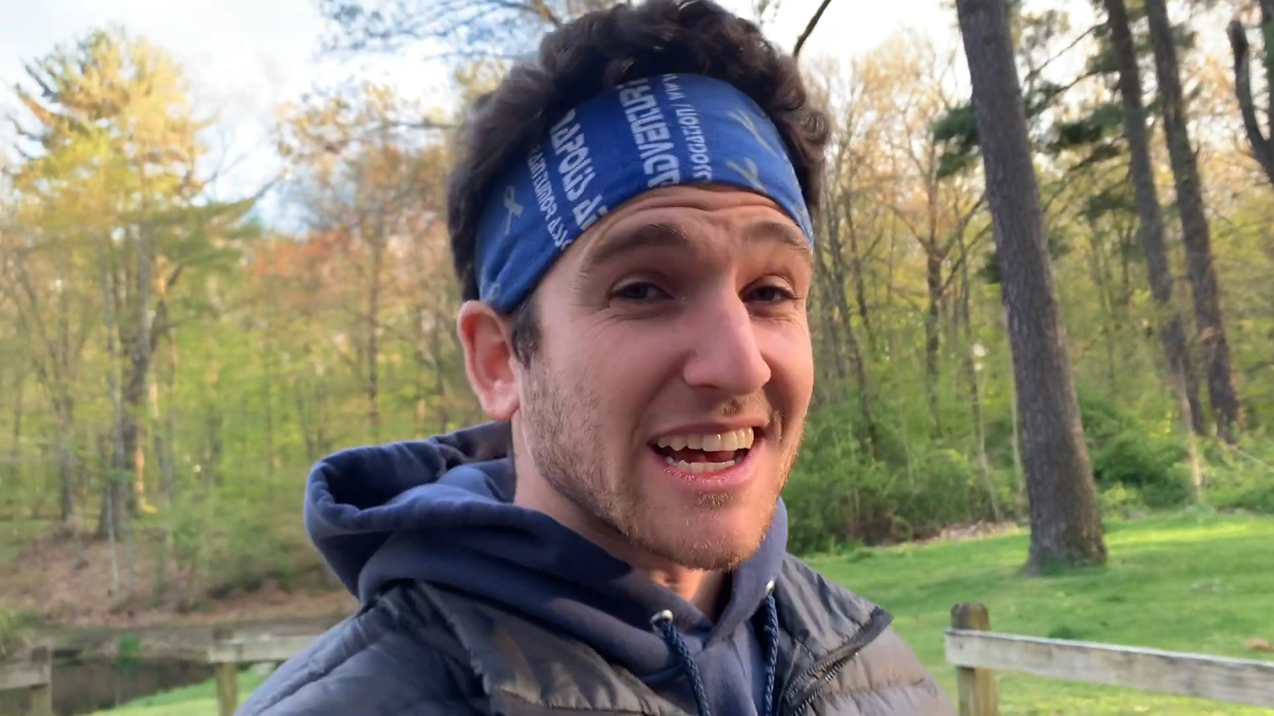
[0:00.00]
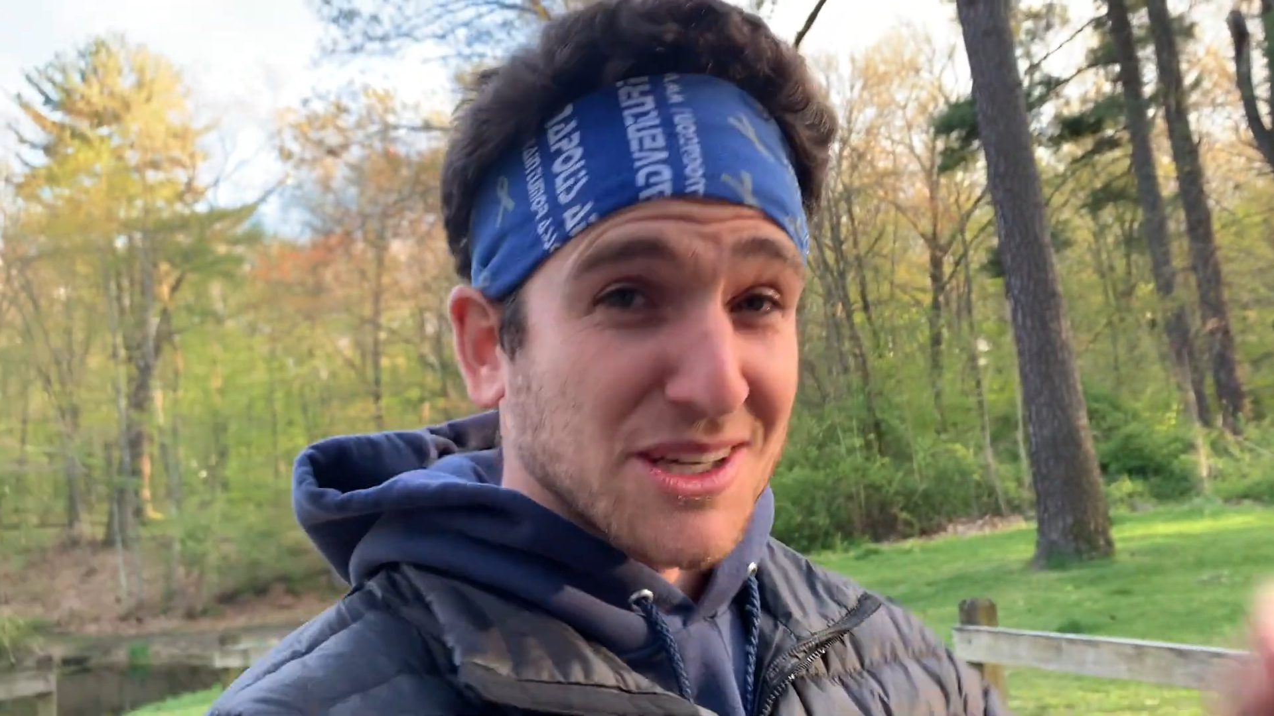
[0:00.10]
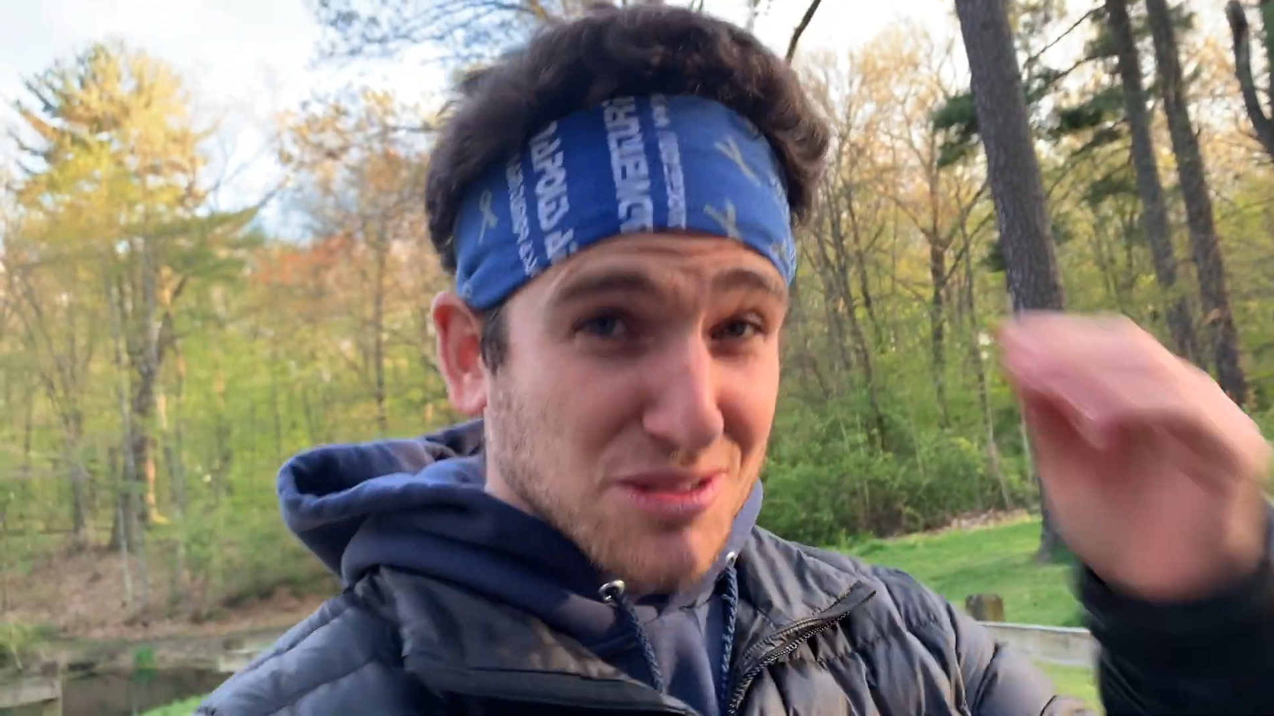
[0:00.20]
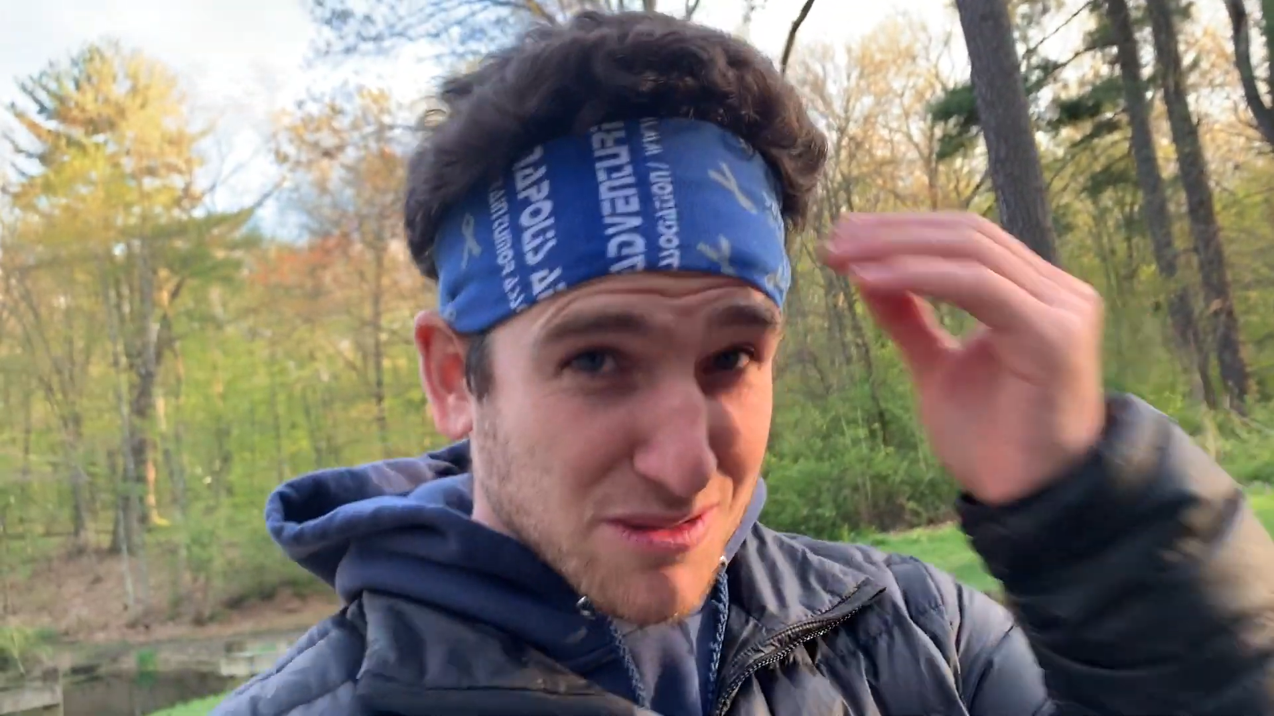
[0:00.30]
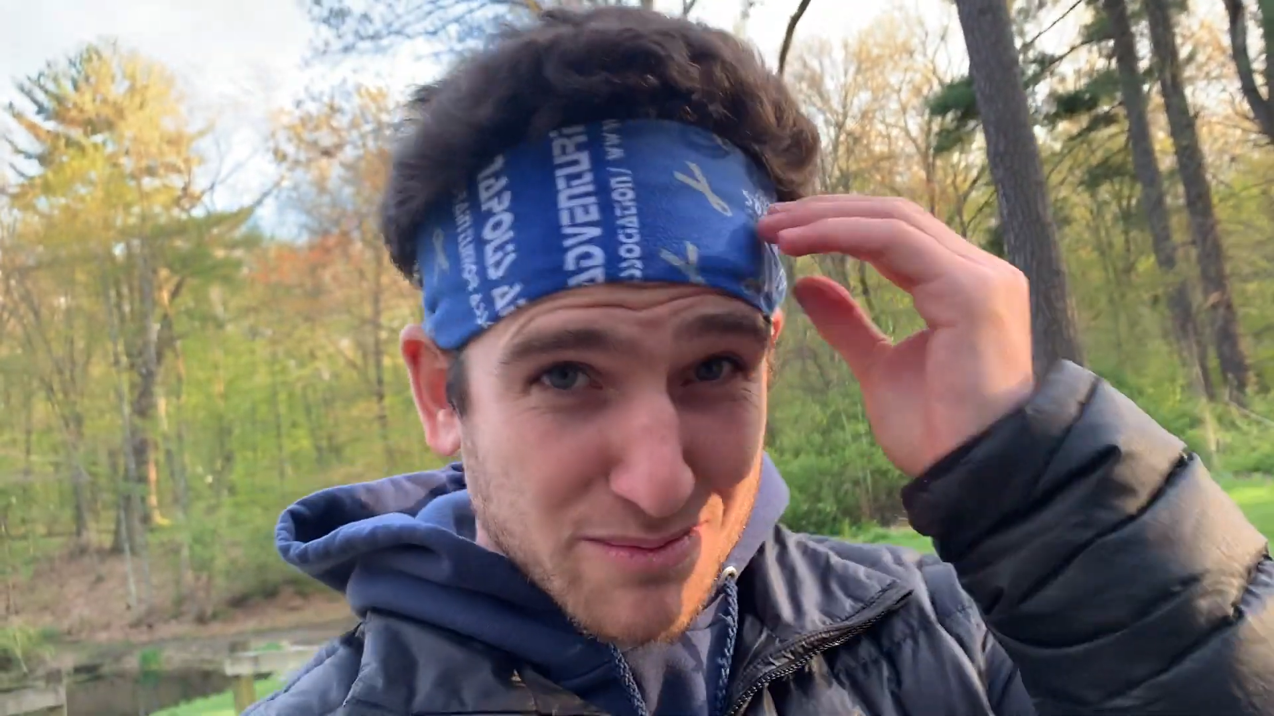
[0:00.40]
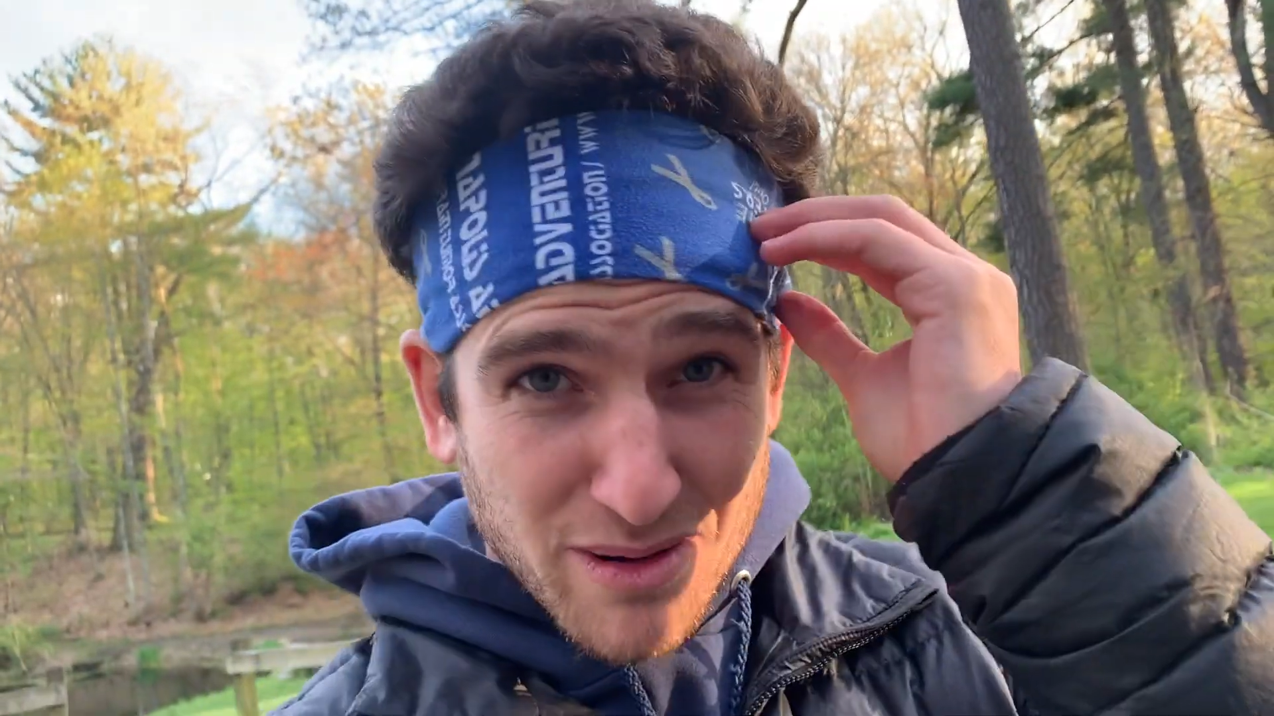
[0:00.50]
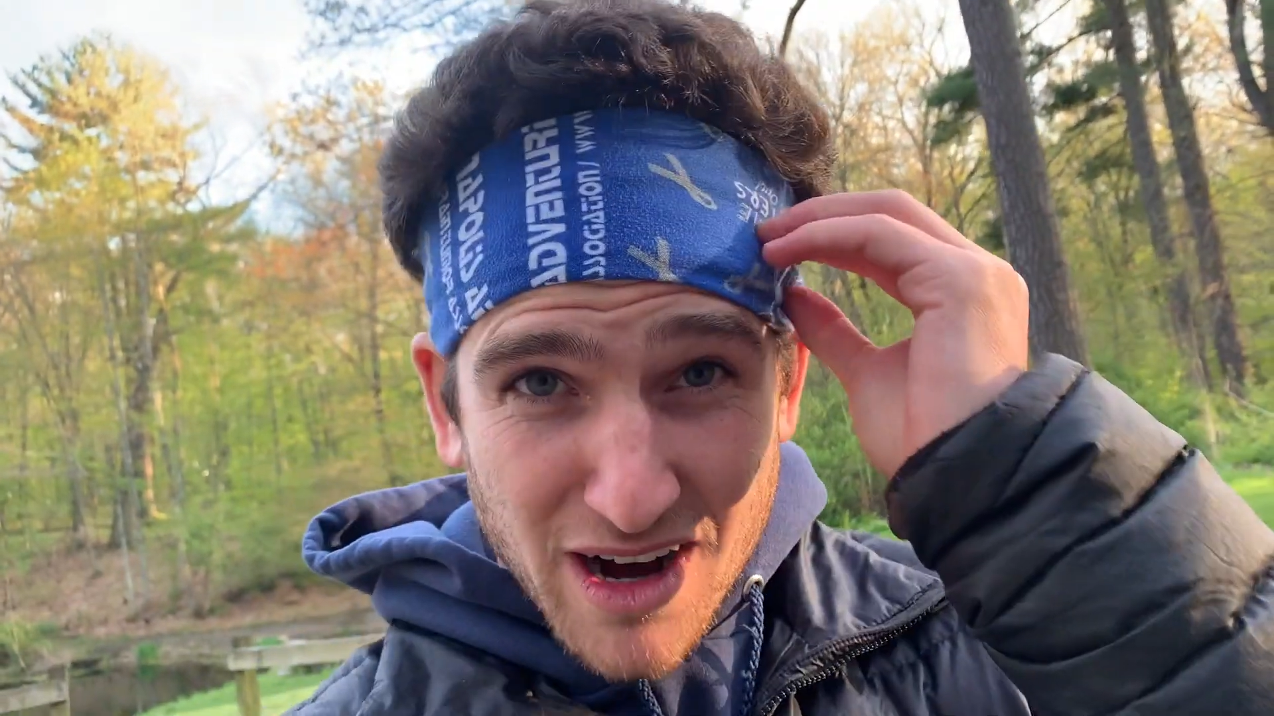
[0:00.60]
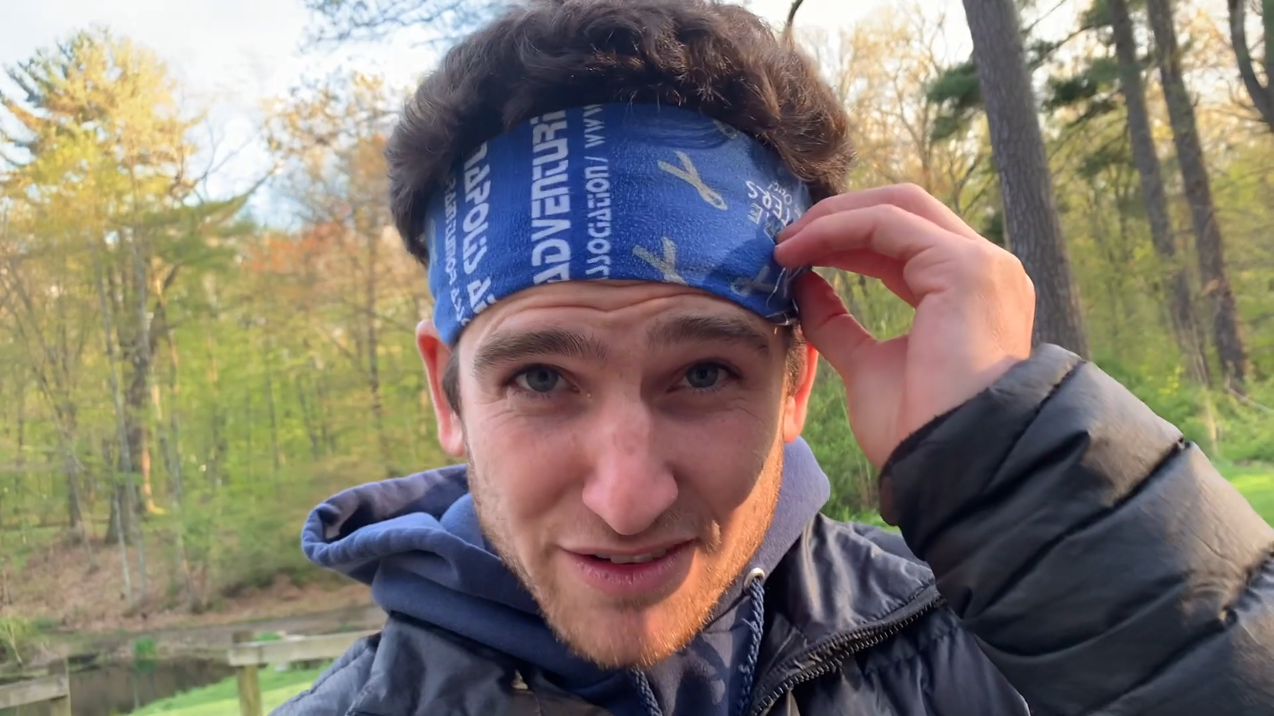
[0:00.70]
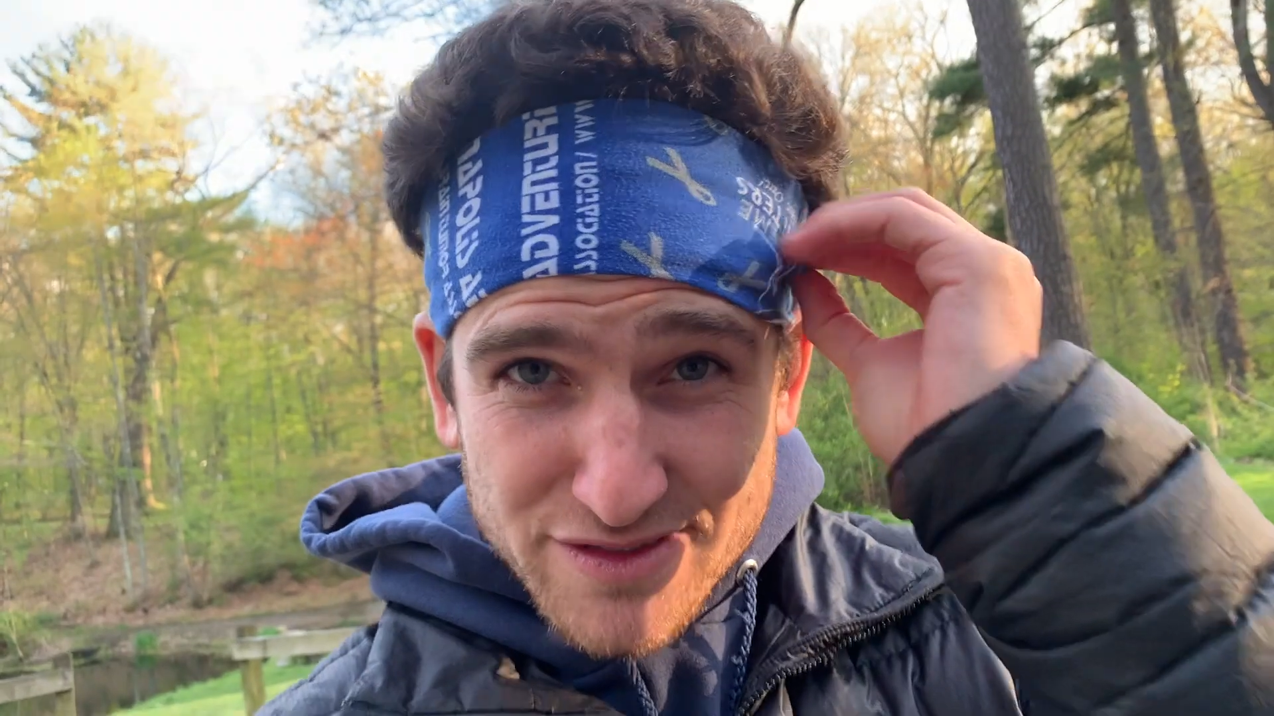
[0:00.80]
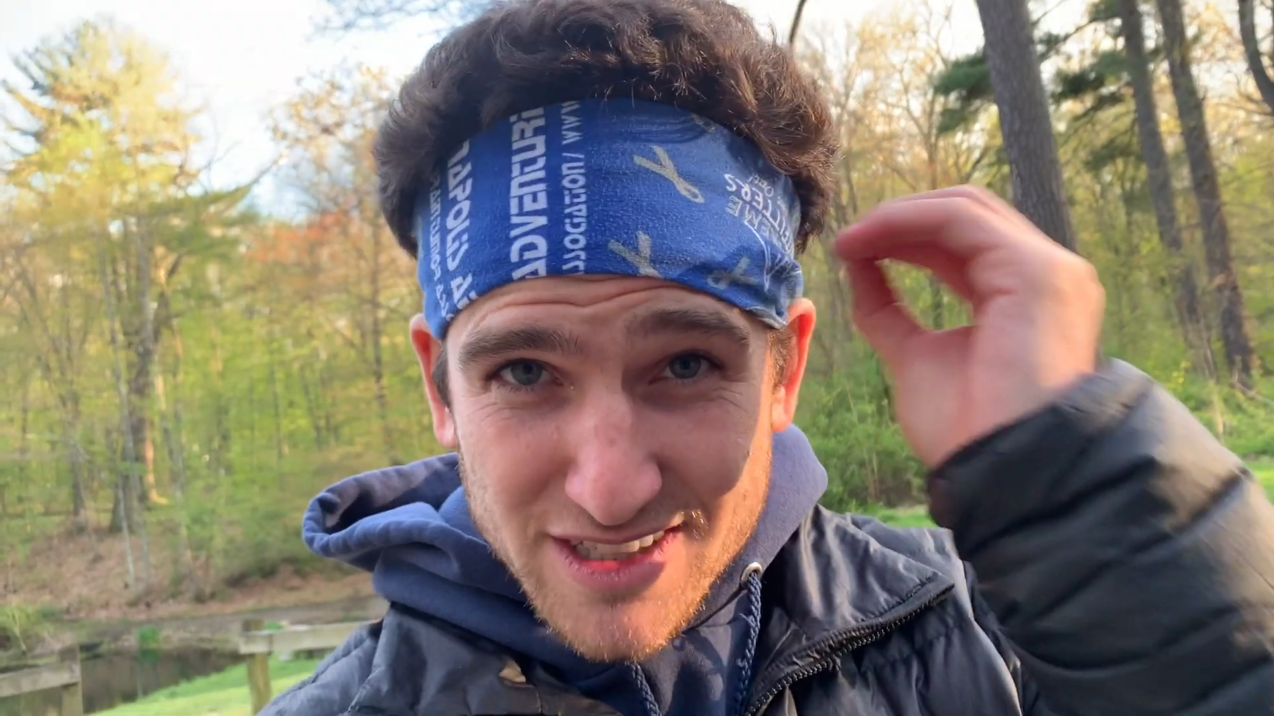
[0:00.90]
I use a buff